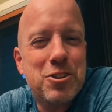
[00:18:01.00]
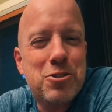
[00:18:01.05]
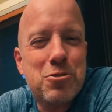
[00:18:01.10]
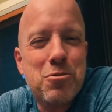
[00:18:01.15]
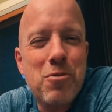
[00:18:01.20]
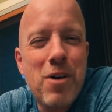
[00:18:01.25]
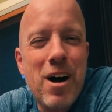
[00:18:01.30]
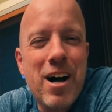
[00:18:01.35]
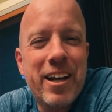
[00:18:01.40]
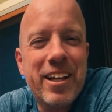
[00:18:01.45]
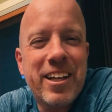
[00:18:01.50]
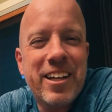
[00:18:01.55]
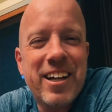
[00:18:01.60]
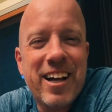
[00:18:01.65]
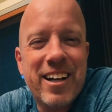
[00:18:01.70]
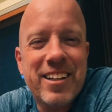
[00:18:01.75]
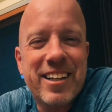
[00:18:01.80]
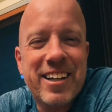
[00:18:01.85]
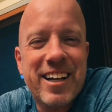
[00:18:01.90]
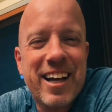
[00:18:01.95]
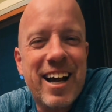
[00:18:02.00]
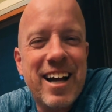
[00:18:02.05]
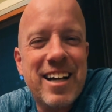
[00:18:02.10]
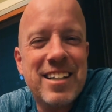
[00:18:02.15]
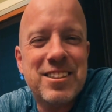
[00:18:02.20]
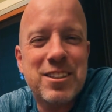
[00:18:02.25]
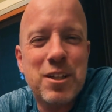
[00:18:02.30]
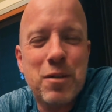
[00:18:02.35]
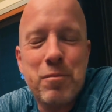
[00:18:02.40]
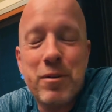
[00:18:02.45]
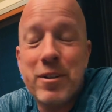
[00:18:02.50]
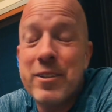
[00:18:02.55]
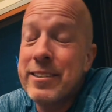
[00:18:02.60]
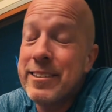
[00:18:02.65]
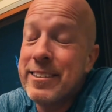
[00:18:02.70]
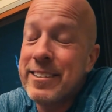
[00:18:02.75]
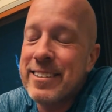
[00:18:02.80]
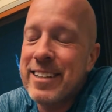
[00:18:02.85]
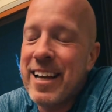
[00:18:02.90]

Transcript: or do you just want in on the gossip?